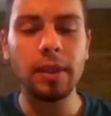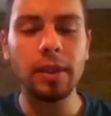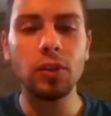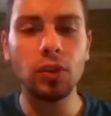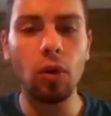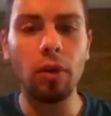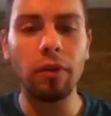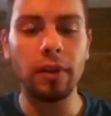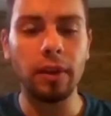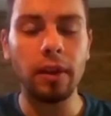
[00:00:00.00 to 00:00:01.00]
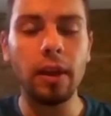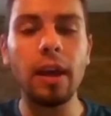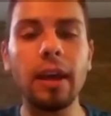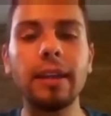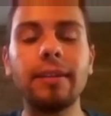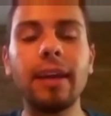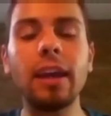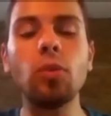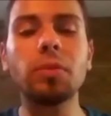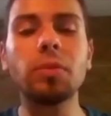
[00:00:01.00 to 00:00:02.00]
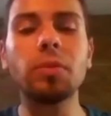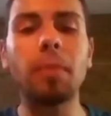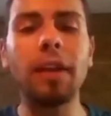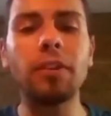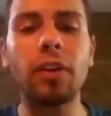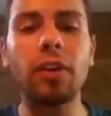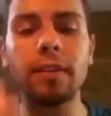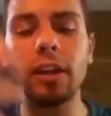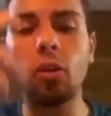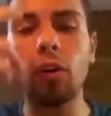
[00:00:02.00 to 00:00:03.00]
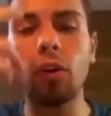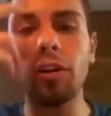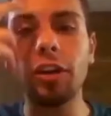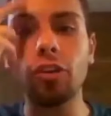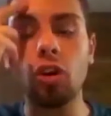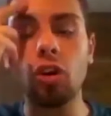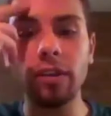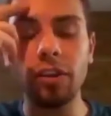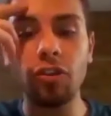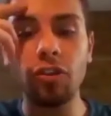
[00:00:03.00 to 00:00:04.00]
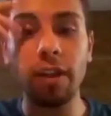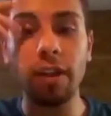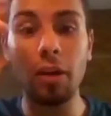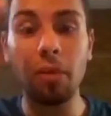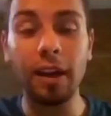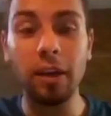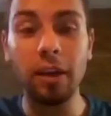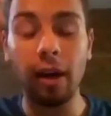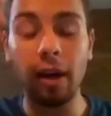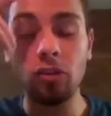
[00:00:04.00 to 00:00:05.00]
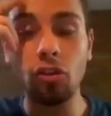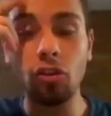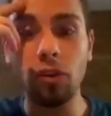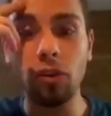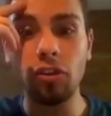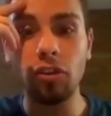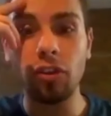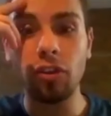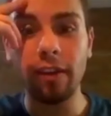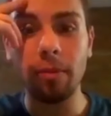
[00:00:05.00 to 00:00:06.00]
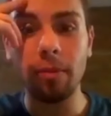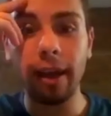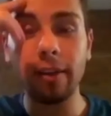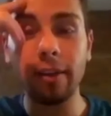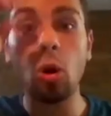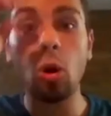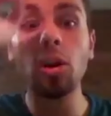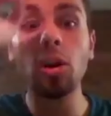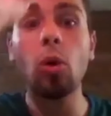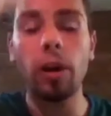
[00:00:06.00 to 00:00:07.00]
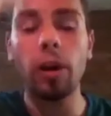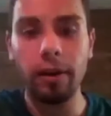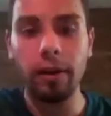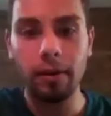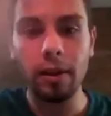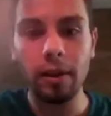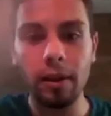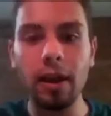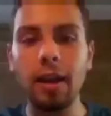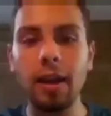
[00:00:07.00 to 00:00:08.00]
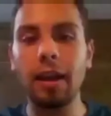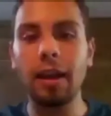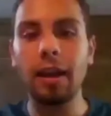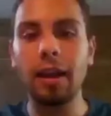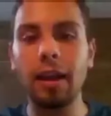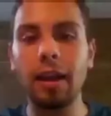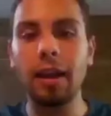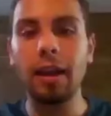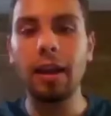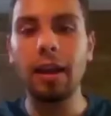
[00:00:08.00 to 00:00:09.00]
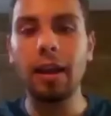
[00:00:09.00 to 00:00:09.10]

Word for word: So often, They use mantras in order to concentrate their monkey mind, to concentrate their mind on a word. Like, for example,